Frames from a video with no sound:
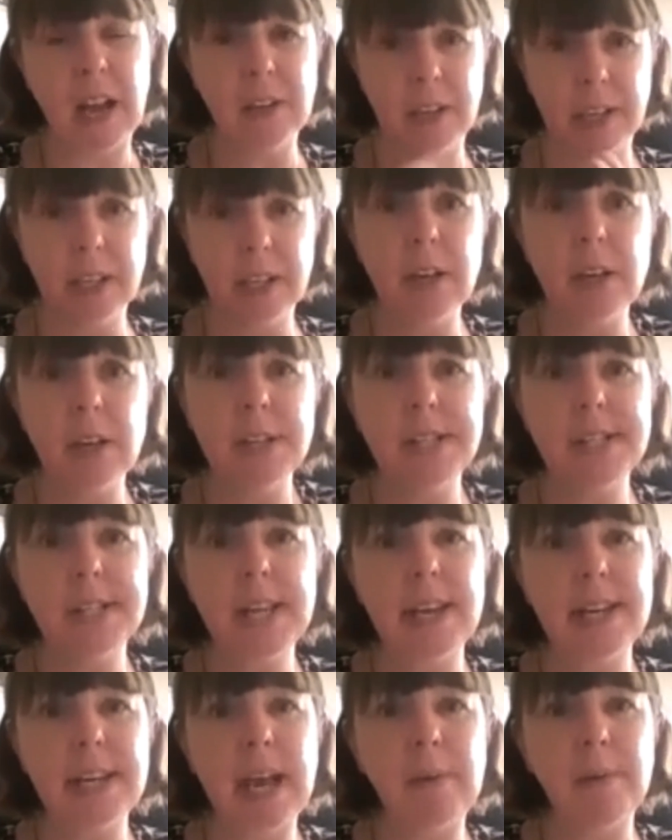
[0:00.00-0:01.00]
And I can
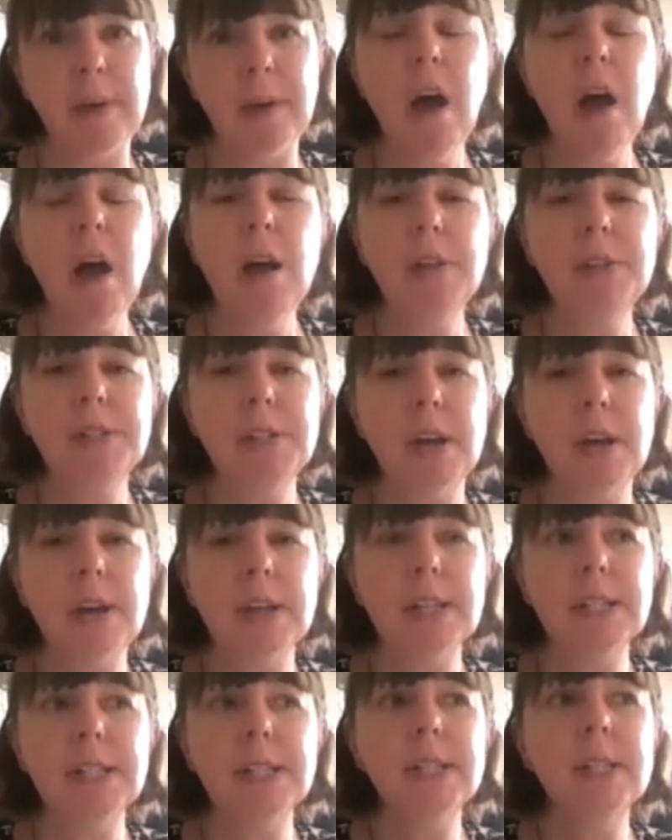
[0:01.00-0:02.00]
understand how it hurt
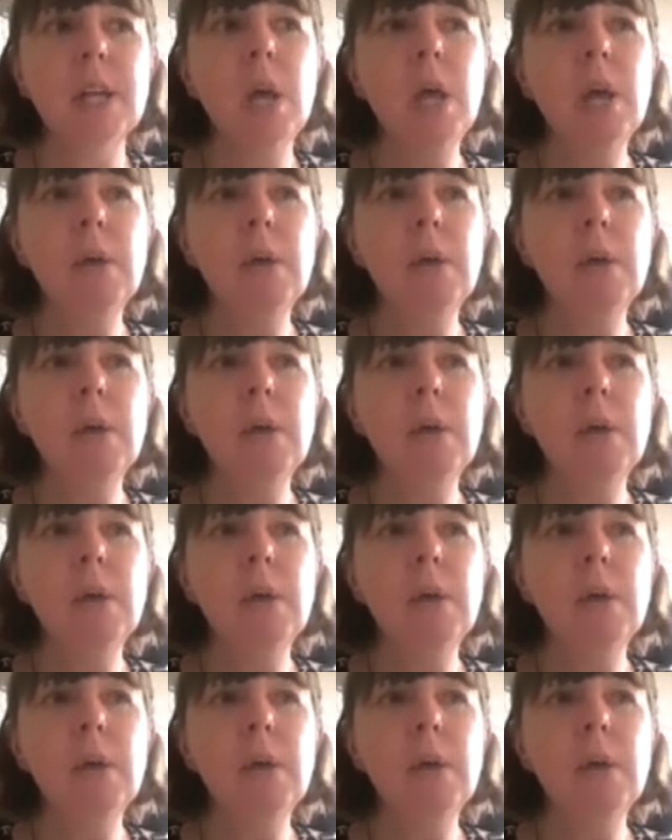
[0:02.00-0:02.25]
us.